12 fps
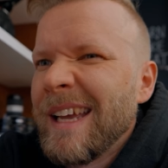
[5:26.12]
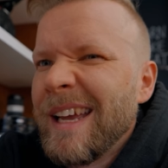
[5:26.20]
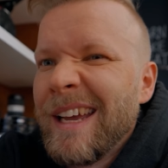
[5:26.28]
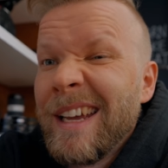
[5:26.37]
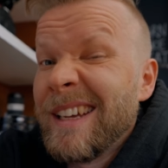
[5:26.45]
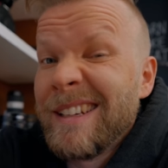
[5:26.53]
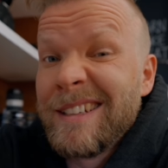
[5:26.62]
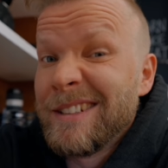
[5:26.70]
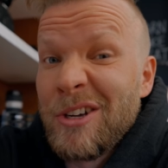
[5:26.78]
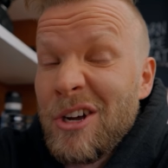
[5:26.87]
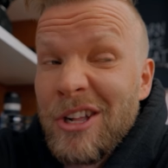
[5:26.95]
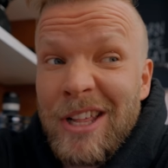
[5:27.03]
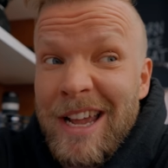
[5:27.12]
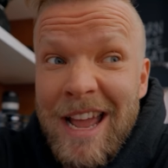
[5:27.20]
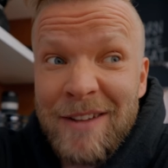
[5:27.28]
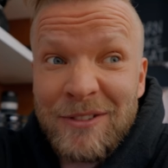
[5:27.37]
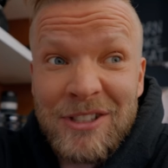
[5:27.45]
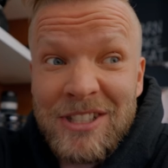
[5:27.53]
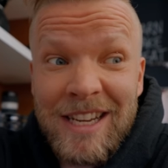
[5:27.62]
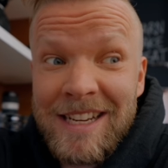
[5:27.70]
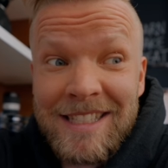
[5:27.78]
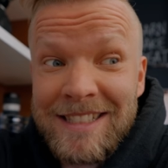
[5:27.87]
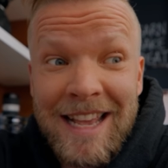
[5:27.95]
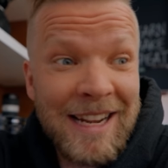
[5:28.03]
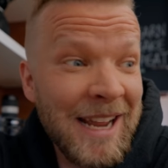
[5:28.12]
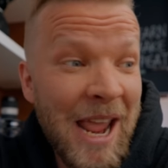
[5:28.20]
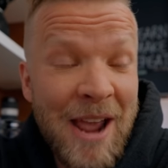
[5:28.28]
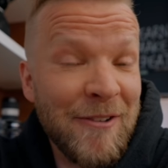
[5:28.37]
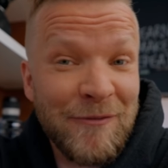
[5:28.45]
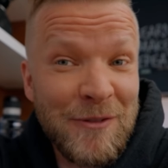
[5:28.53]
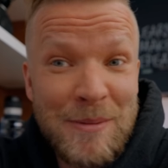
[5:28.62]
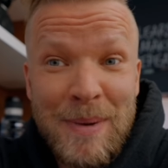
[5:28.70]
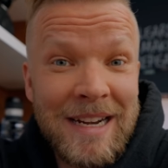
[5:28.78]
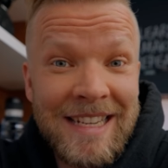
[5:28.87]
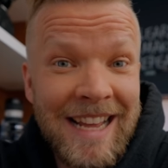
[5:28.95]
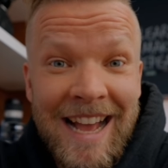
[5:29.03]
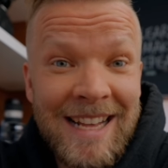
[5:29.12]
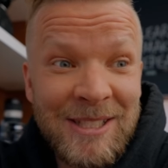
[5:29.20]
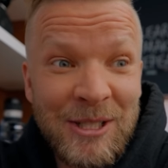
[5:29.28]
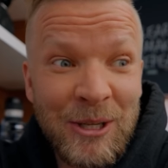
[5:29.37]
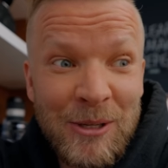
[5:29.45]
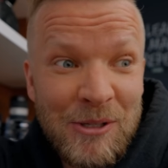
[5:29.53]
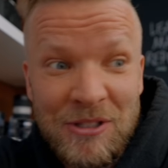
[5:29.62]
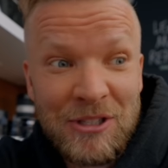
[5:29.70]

And all I have to say is that everybody has those.